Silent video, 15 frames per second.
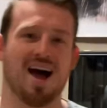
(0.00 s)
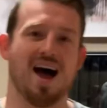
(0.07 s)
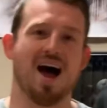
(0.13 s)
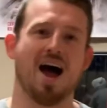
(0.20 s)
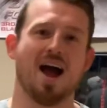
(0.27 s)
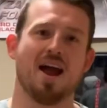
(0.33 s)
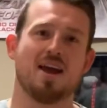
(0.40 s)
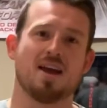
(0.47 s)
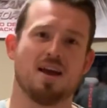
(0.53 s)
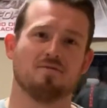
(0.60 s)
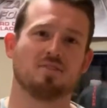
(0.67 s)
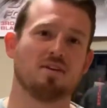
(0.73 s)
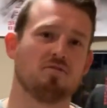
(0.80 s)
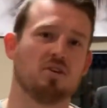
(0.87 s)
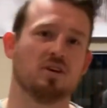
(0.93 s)
I have
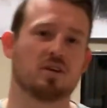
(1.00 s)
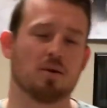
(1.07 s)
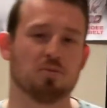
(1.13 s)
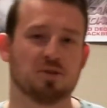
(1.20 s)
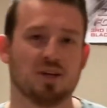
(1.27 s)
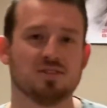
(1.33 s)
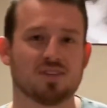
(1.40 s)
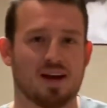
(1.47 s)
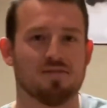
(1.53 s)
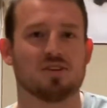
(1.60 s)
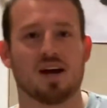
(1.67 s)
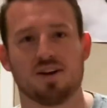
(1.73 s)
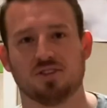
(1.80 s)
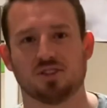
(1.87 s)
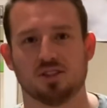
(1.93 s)
given it a couple days. I haven't
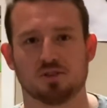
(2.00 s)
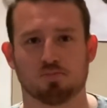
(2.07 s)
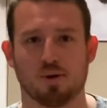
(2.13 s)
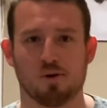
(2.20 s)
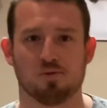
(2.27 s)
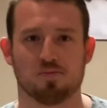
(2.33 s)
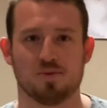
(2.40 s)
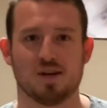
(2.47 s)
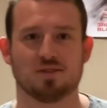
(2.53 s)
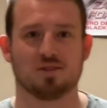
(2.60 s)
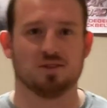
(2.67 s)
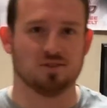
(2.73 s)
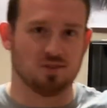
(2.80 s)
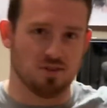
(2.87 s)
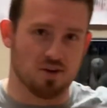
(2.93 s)
gotten a chance to play with them yet
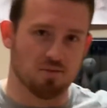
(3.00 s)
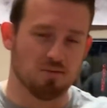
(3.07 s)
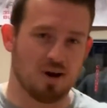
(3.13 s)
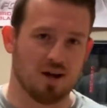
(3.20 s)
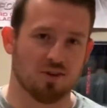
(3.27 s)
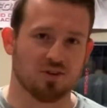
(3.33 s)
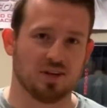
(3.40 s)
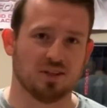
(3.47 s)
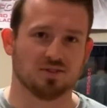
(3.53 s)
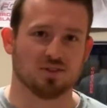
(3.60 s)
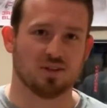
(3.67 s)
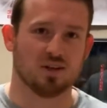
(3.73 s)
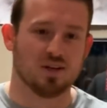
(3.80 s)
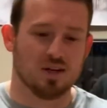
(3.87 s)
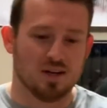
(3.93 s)
because, you know, holidays and
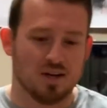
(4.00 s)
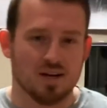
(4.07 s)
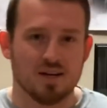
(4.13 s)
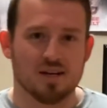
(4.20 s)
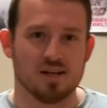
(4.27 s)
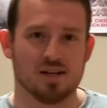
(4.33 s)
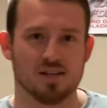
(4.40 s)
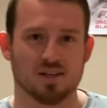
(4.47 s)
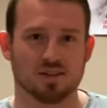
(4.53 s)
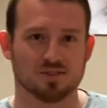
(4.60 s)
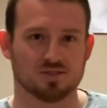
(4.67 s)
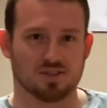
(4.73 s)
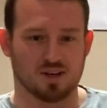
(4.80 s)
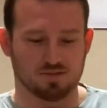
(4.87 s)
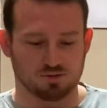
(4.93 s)
eating and
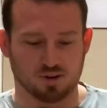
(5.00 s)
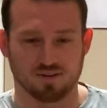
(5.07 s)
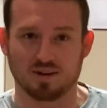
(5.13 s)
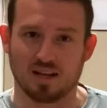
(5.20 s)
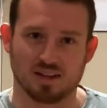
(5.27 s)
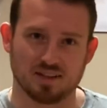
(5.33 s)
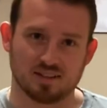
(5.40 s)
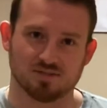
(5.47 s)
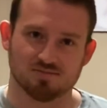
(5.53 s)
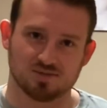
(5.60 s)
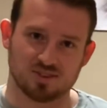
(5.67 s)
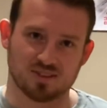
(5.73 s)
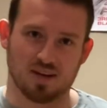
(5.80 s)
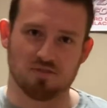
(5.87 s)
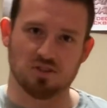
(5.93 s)
stuff. So I've got like
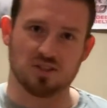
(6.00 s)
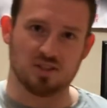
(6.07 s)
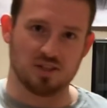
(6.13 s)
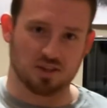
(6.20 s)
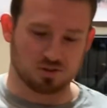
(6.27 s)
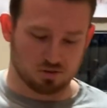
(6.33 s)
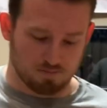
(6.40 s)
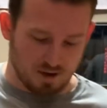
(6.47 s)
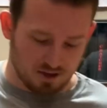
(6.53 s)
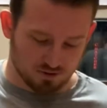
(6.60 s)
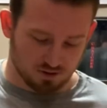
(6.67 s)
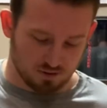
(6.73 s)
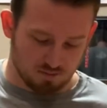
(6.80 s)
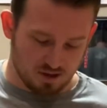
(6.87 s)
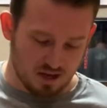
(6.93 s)
17 extra pounds
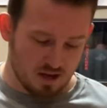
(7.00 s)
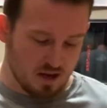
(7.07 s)
on me.